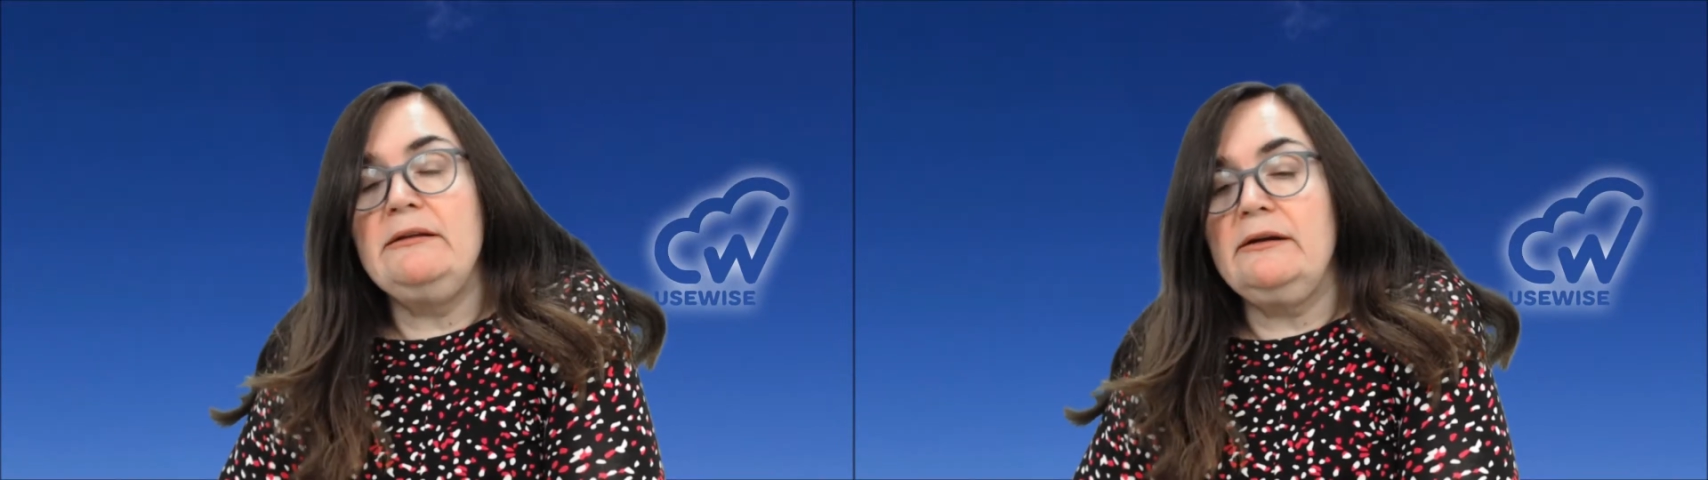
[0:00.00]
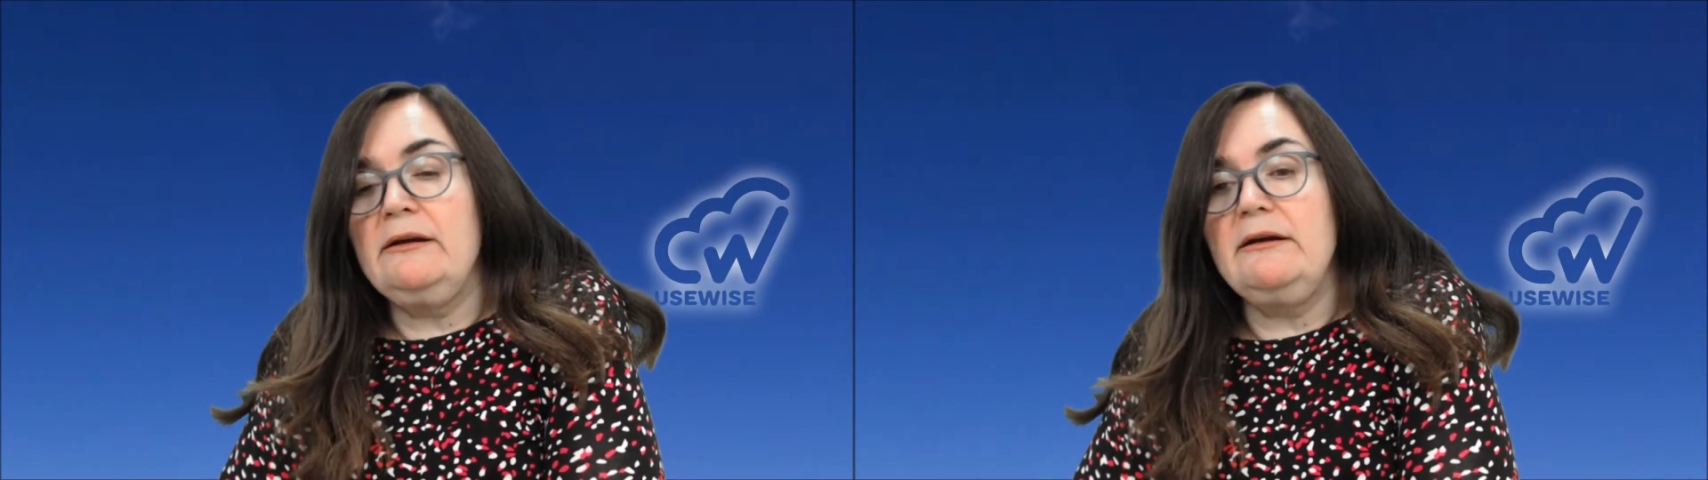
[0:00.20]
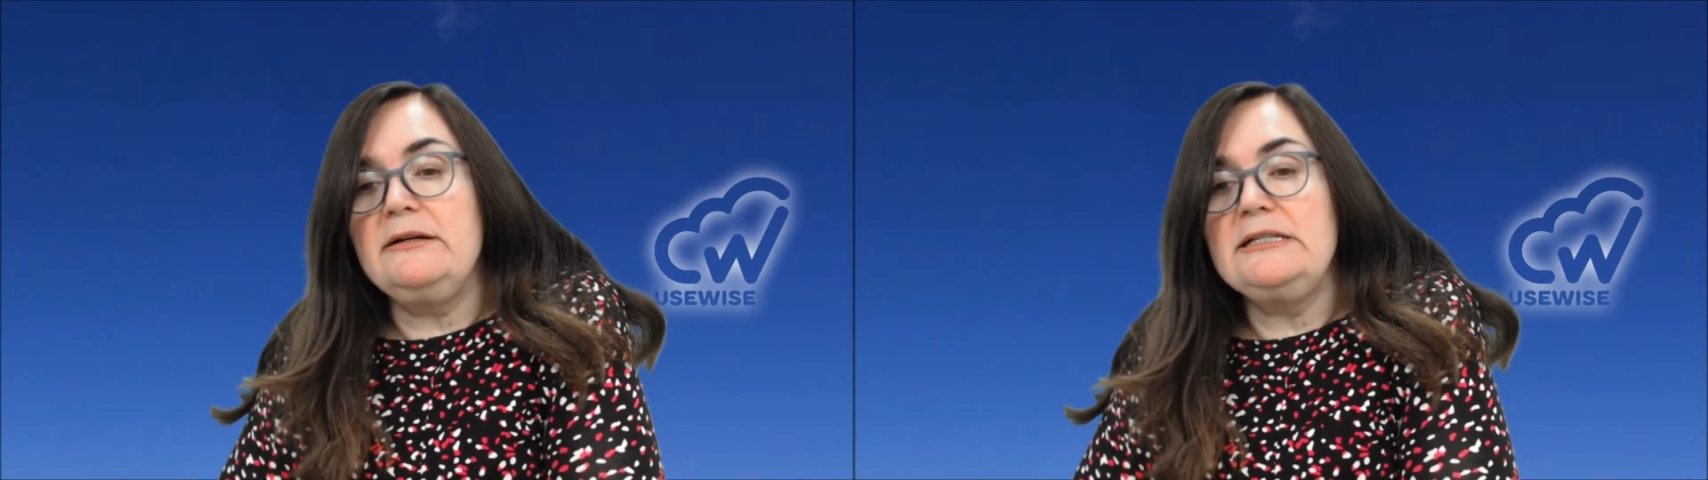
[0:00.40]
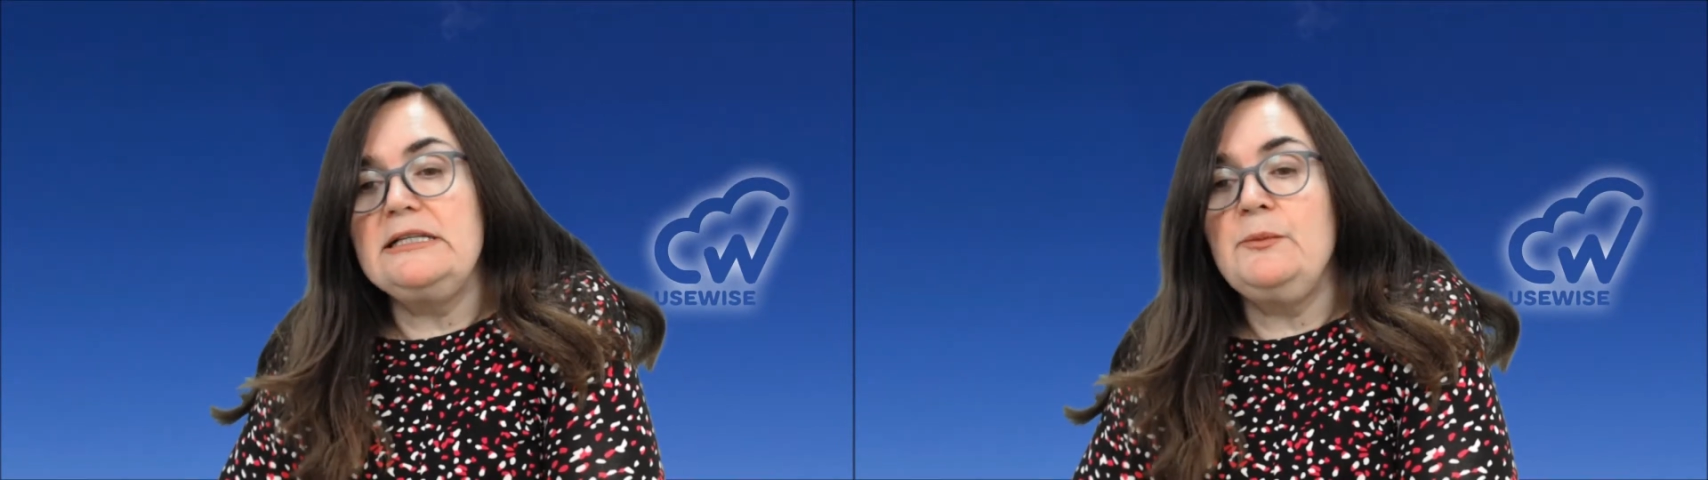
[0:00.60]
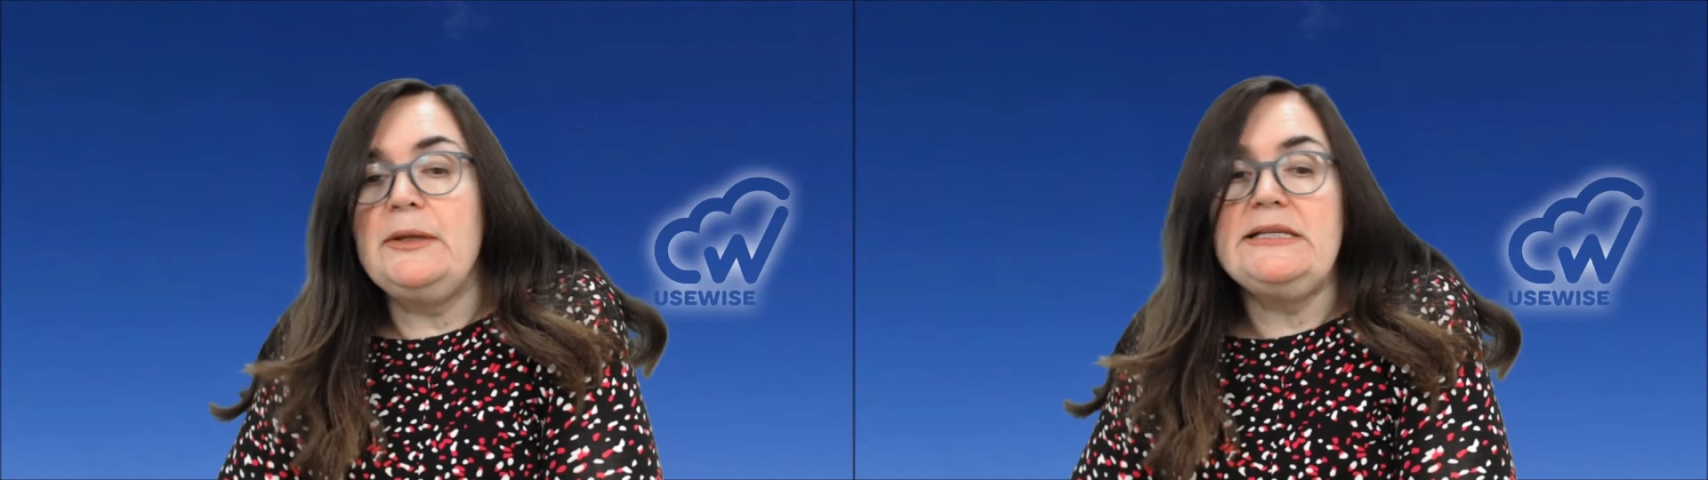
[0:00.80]
their cards
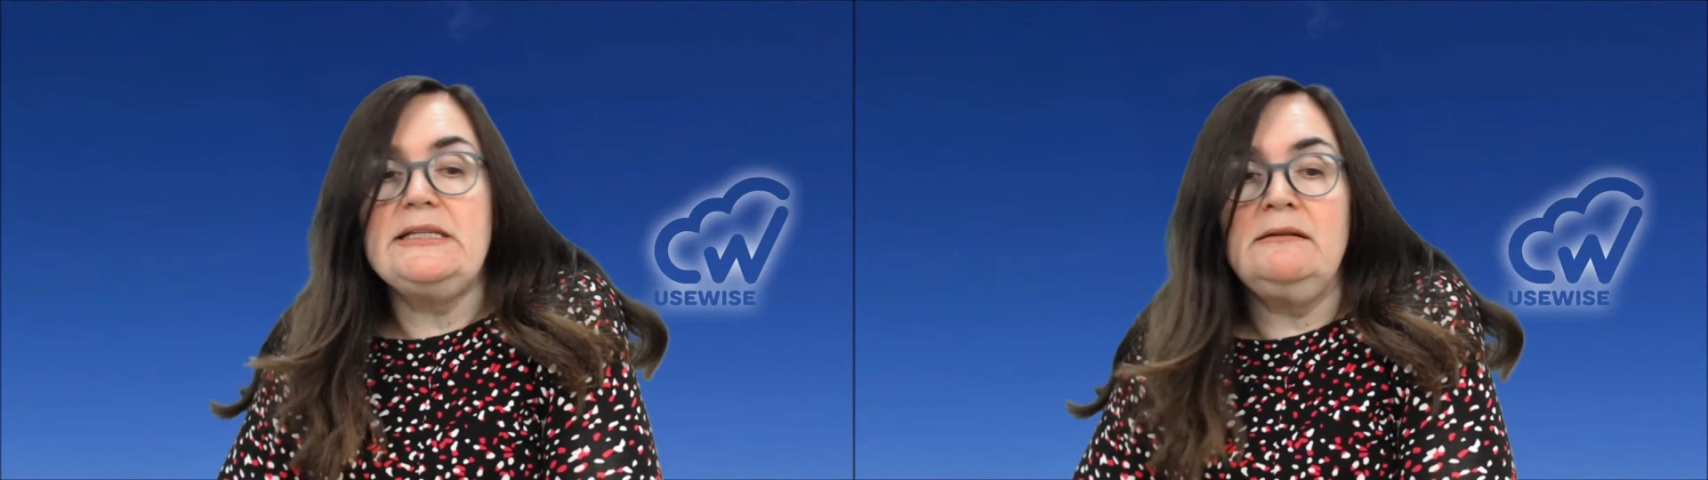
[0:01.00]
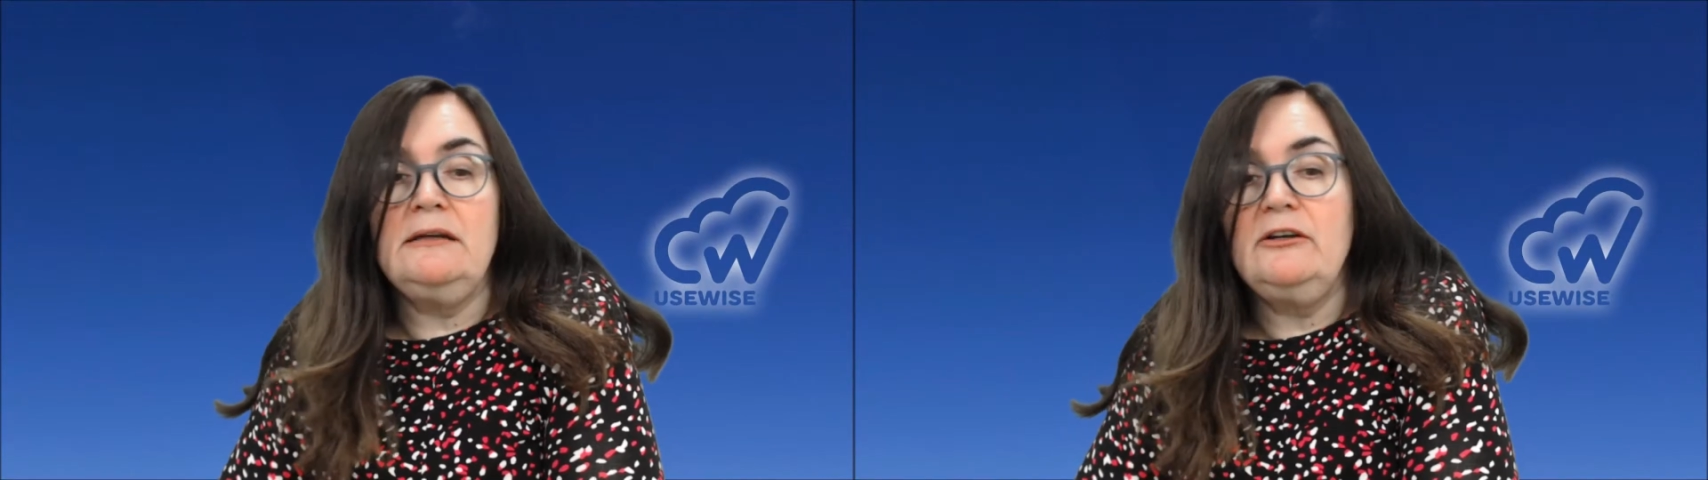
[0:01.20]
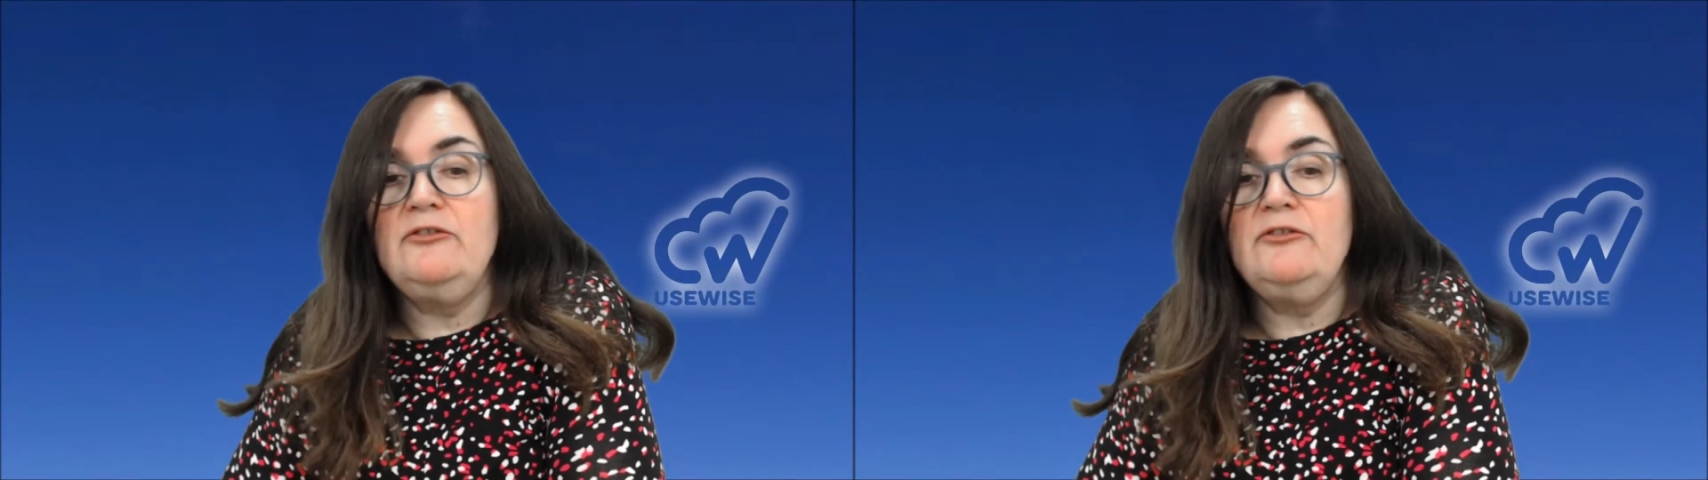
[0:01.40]
and wasting ton